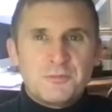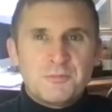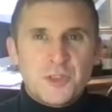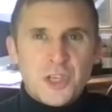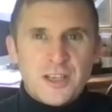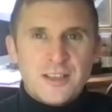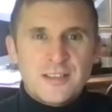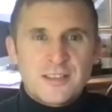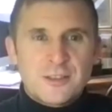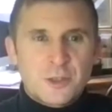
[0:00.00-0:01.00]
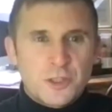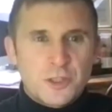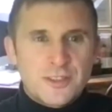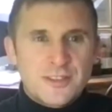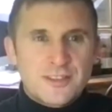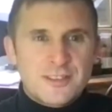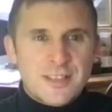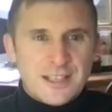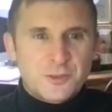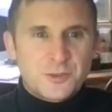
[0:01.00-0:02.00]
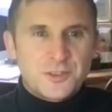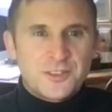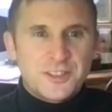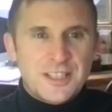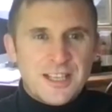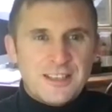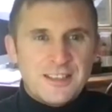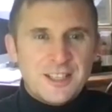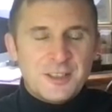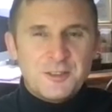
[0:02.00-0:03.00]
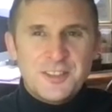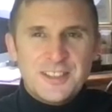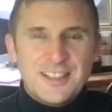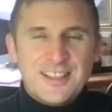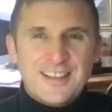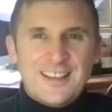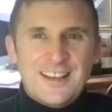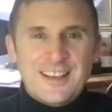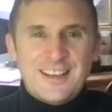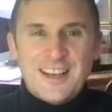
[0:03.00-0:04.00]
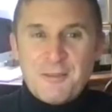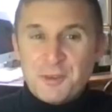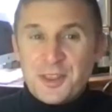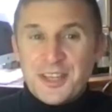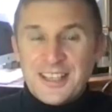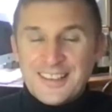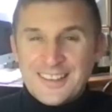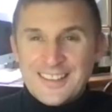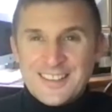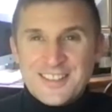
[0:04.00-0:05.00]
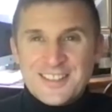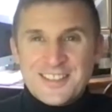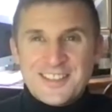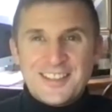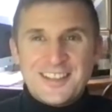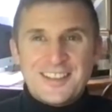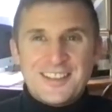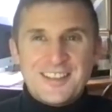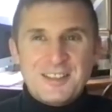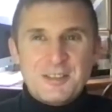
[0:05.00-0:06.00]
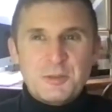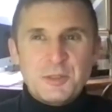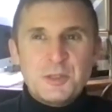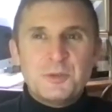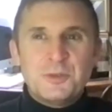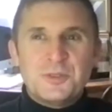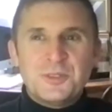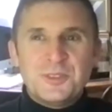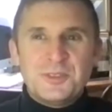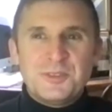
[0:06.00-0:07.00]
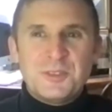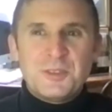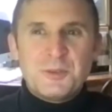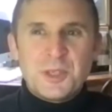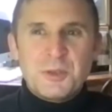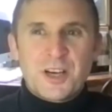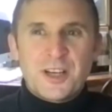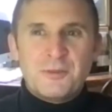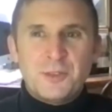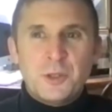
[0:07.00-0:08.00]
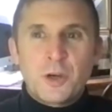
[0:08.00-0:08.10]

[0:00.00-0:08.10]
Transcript: chairs, cookers, kettles, and and everything is you kind of you're